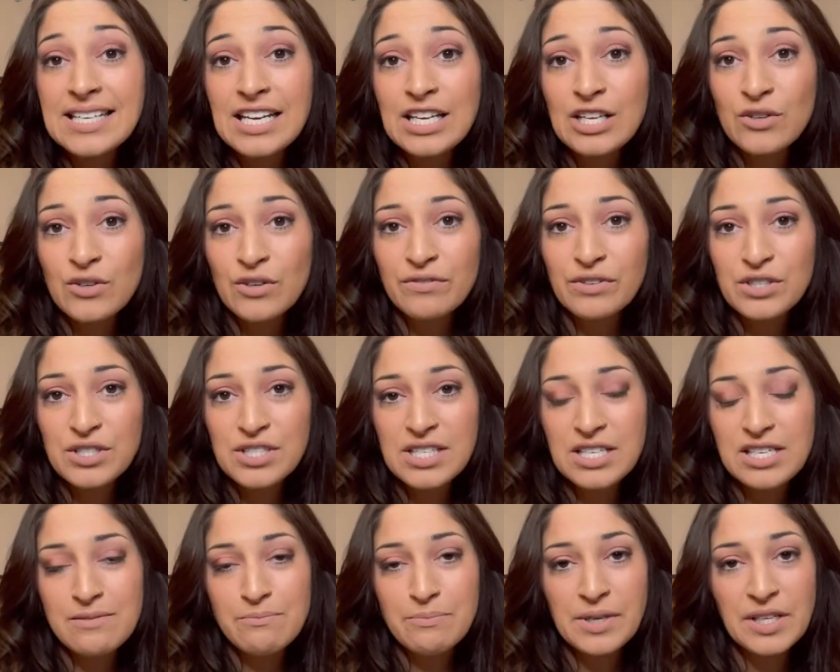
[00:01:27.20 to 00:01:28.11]

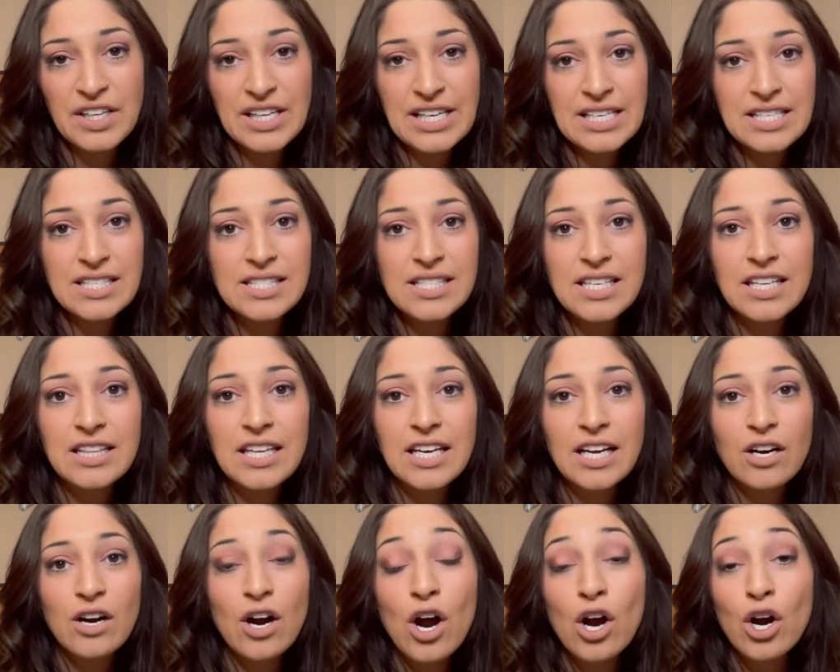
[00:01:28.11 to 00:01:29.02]
University Billings, and
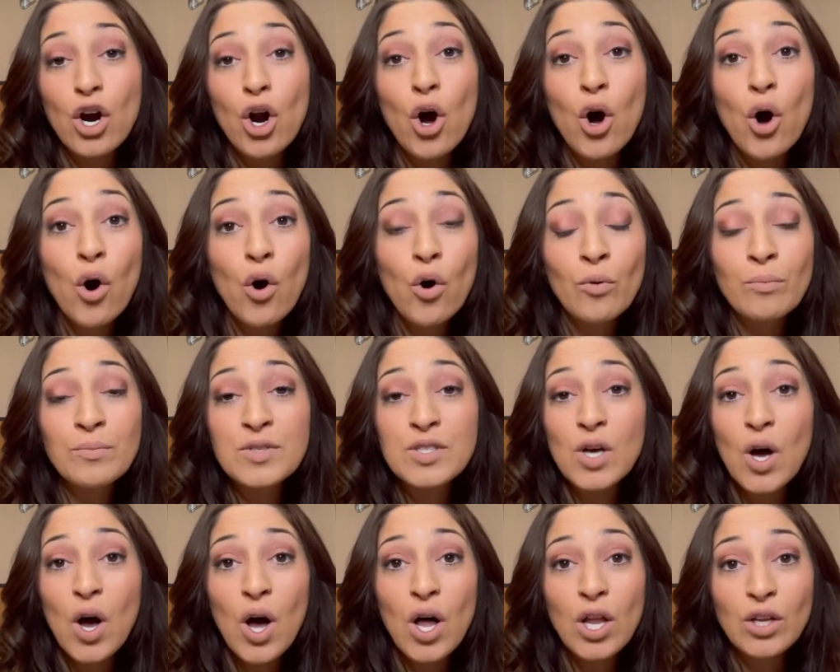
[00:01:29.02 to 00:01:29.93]
there are homes
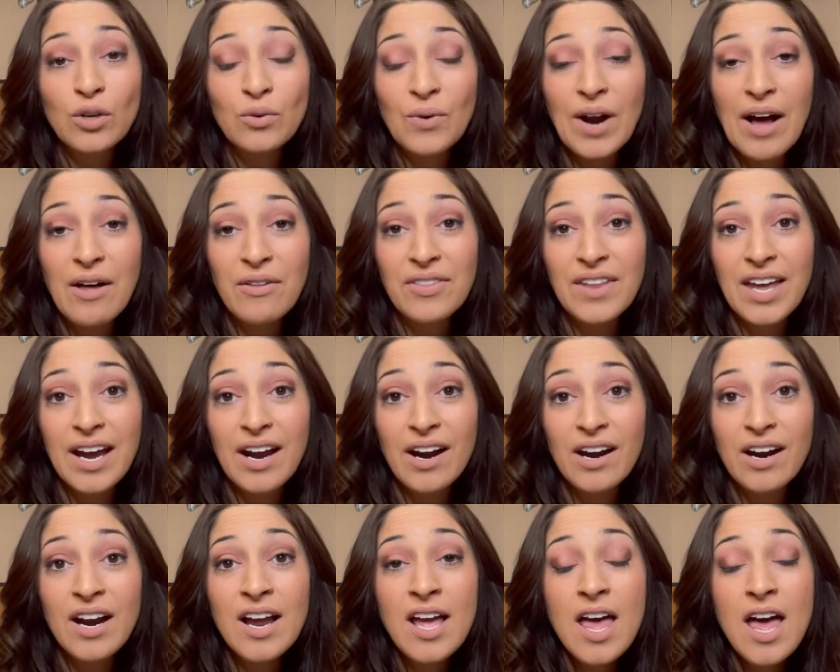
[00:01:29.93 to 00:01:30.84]
all around
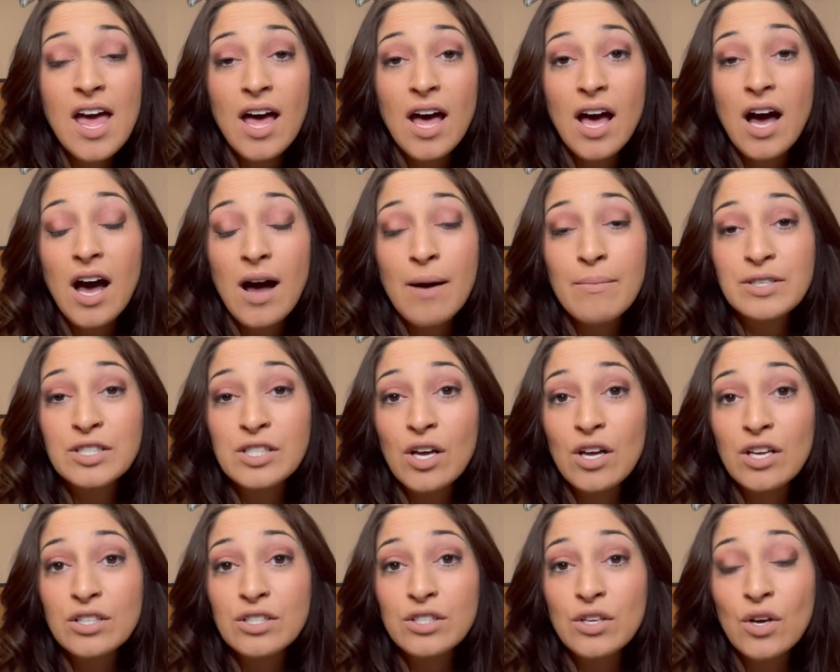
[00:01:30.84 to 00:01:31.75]
there. It's
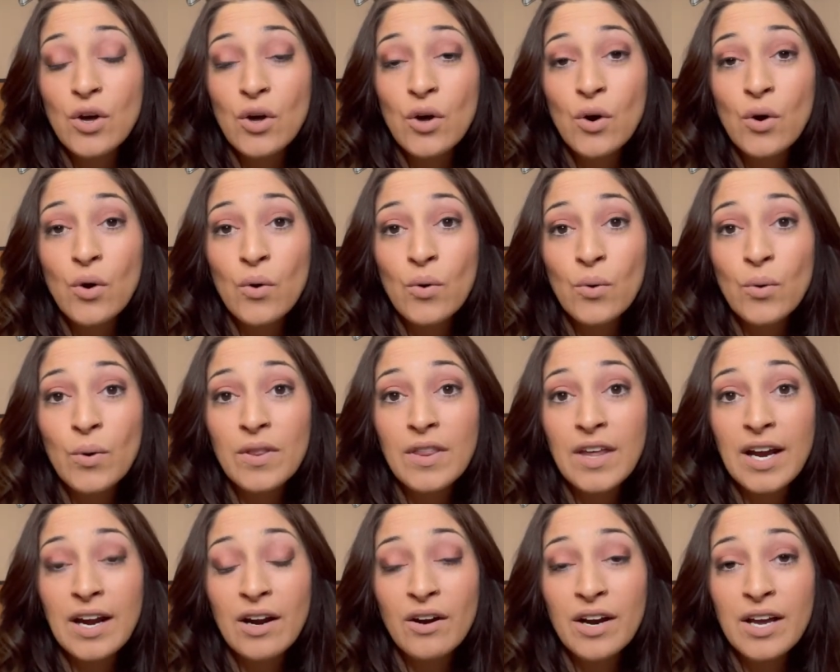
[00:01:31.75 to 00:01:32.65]
also
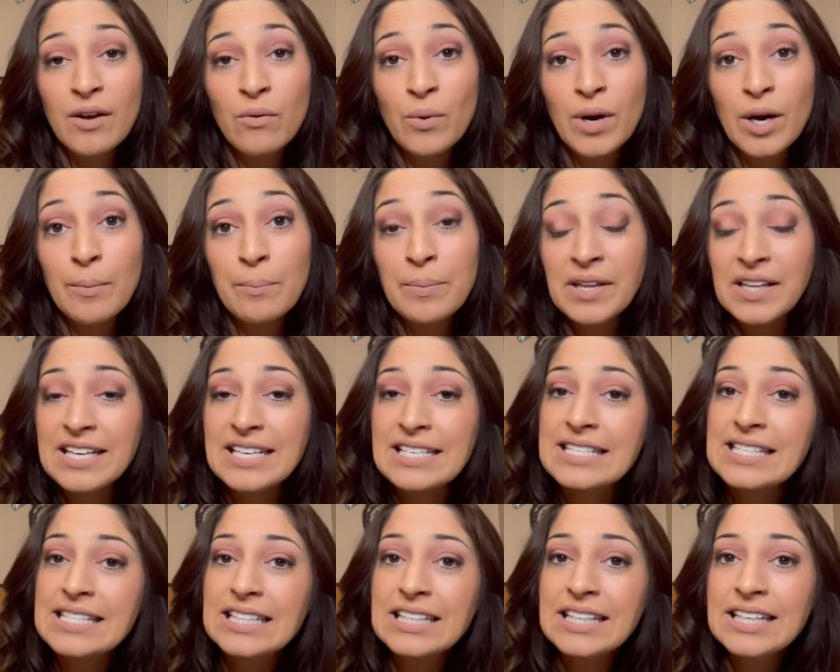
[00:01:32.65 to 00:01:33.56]
the area where
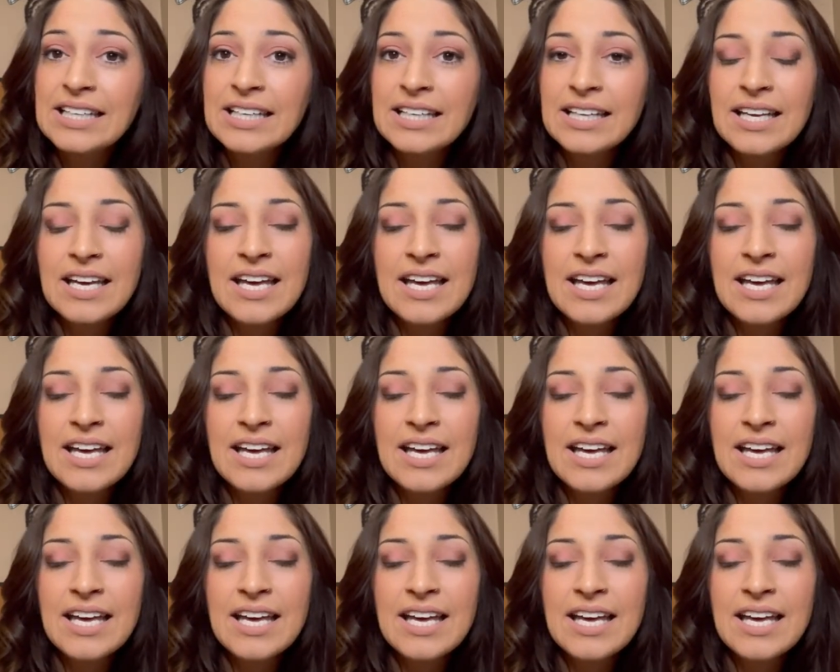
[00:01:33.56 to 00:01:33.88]
Billings Clinic